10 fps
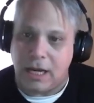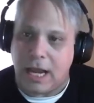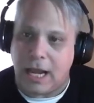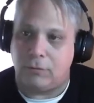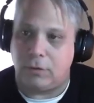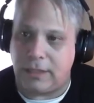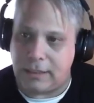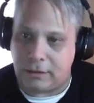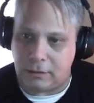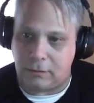and
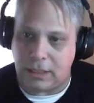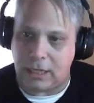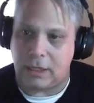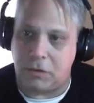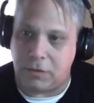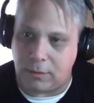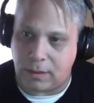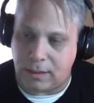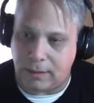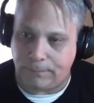relate to it and agree
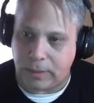with it.